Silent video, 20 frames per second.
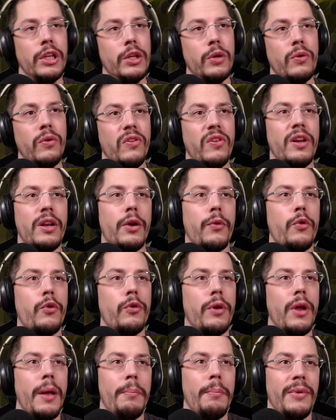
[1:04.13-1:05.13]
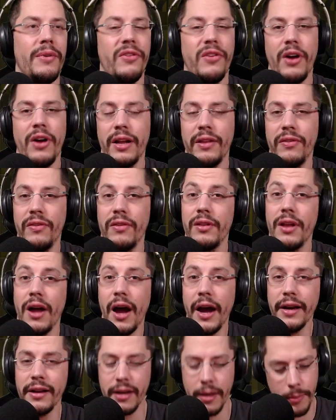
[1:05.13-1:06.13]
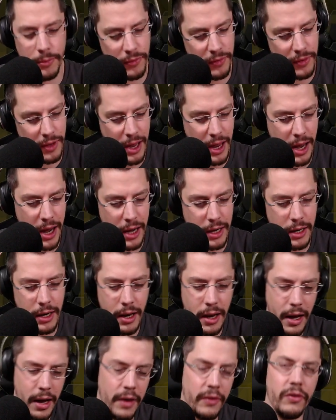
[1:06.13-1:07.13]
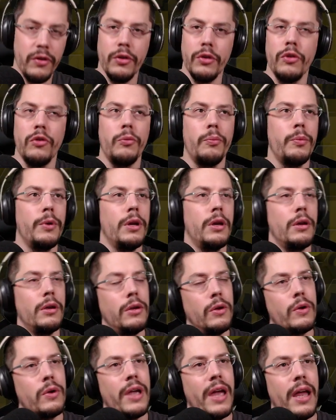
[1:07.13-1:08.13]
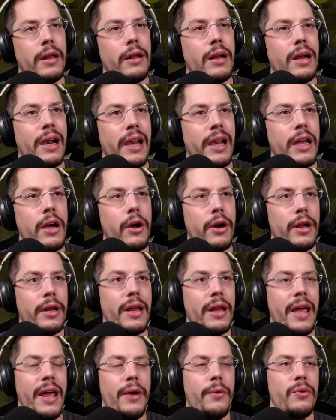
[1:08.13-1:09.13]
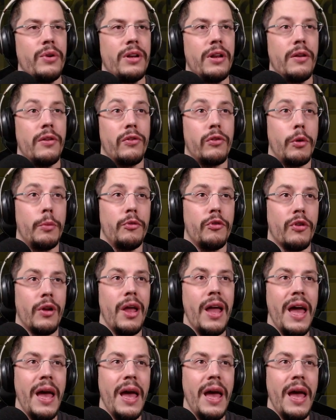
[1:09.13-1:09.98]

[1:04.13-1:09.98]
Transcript: you see the rune besides the items, and as you used to be, you can click on it and read the description.